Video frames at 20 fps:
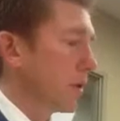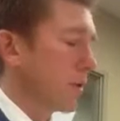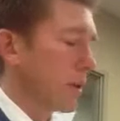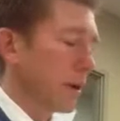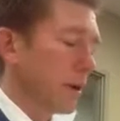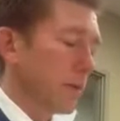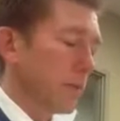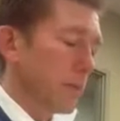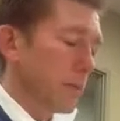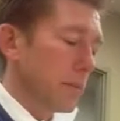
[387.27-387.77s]

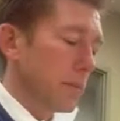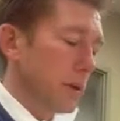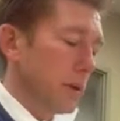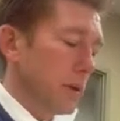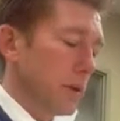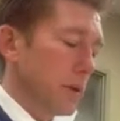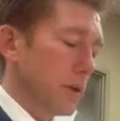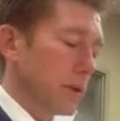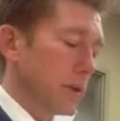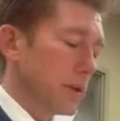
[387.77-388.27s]
Okay.
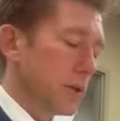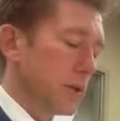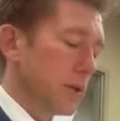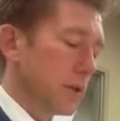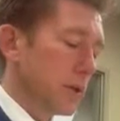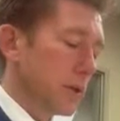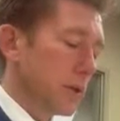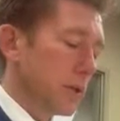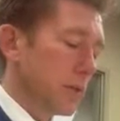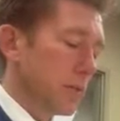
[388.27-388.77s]

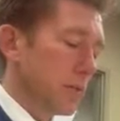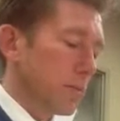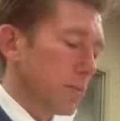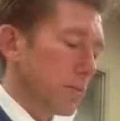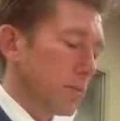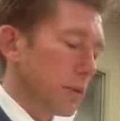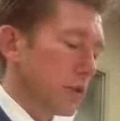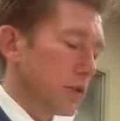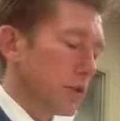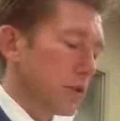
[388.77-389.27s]
So
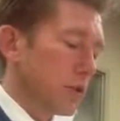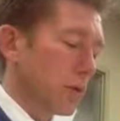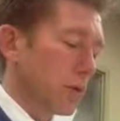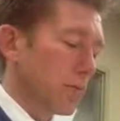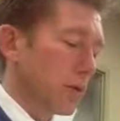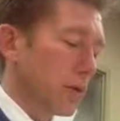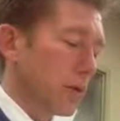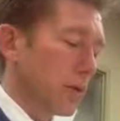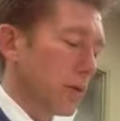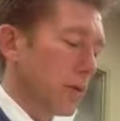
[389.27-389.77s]
a
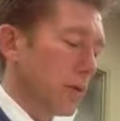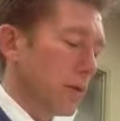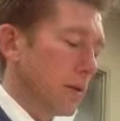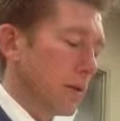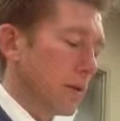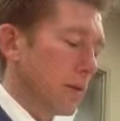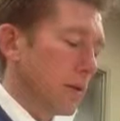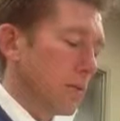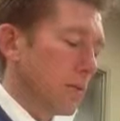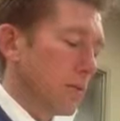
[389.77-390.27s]
short bed
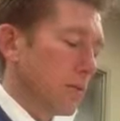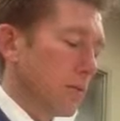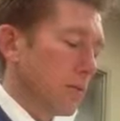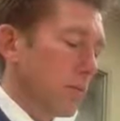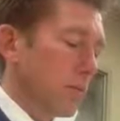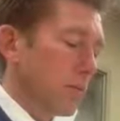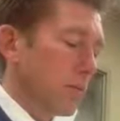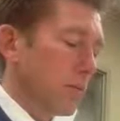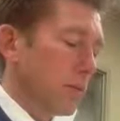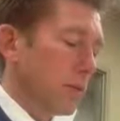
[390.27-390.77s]

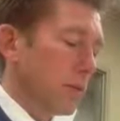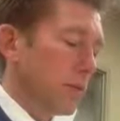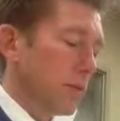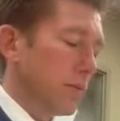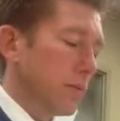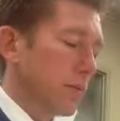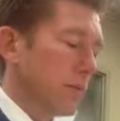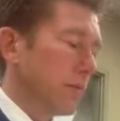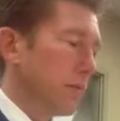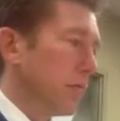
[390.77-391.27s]
would
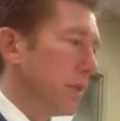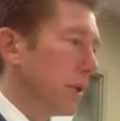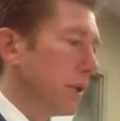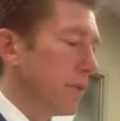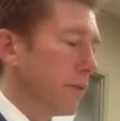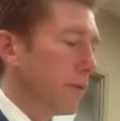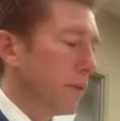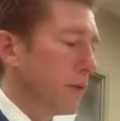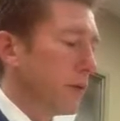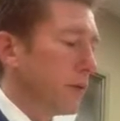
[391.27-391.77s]

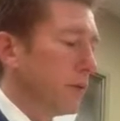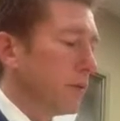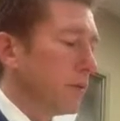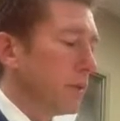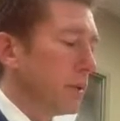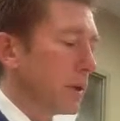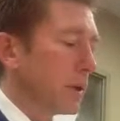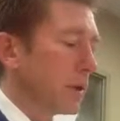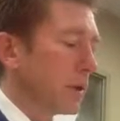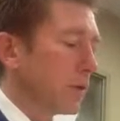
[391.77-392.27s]
benefit you
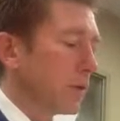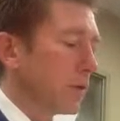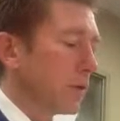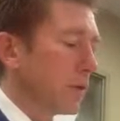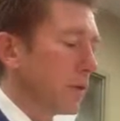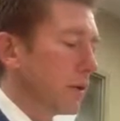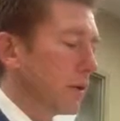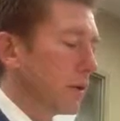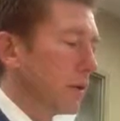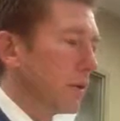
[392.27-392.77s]
because,
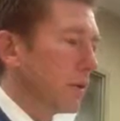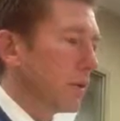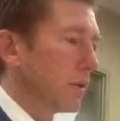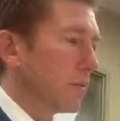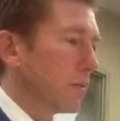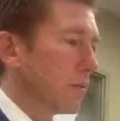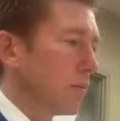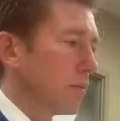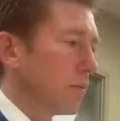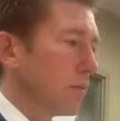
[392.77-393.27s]

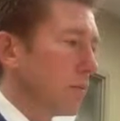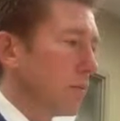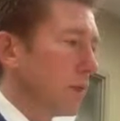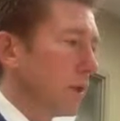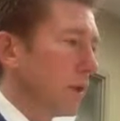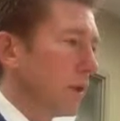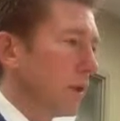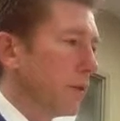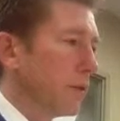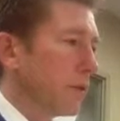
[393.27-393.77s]

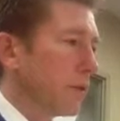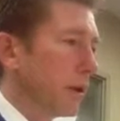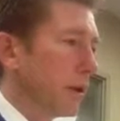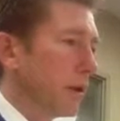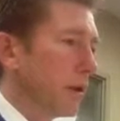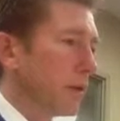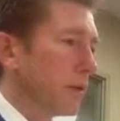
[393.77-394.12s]
one, it's